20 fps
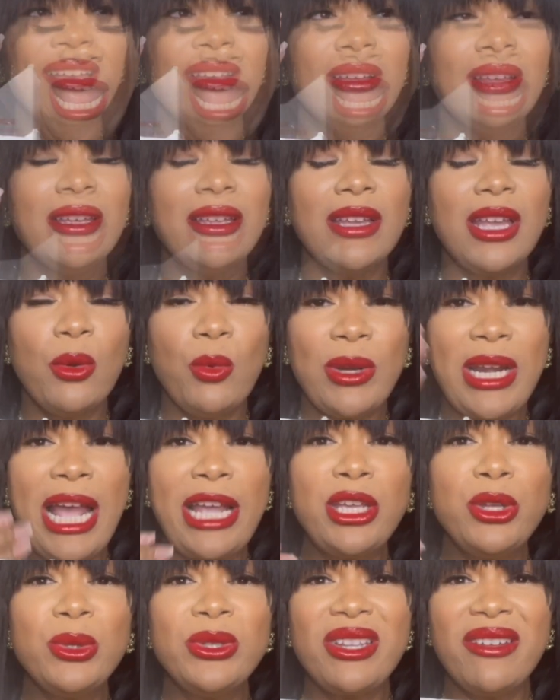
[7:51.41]
and when I
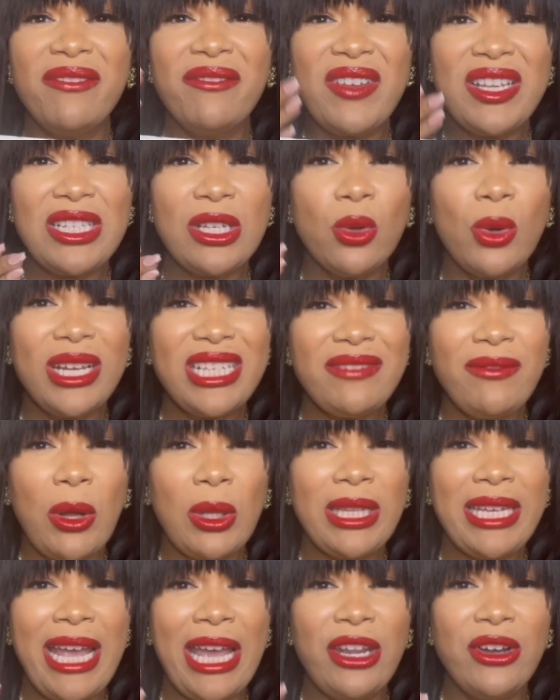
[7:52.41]
use the physical
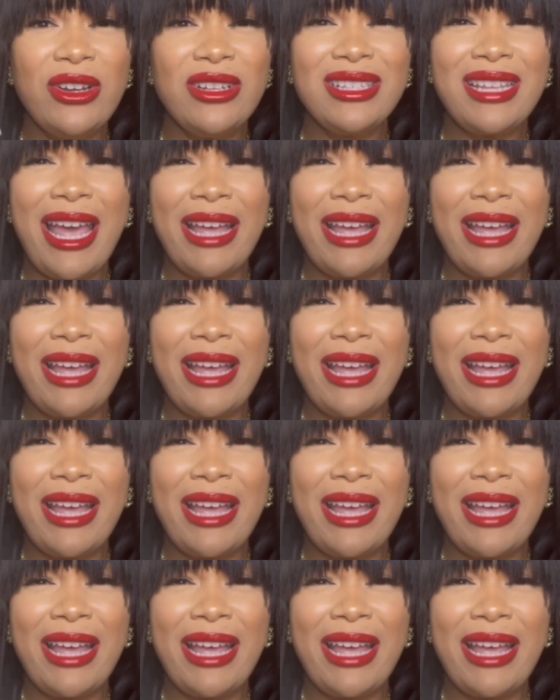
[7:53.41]
exfoliators,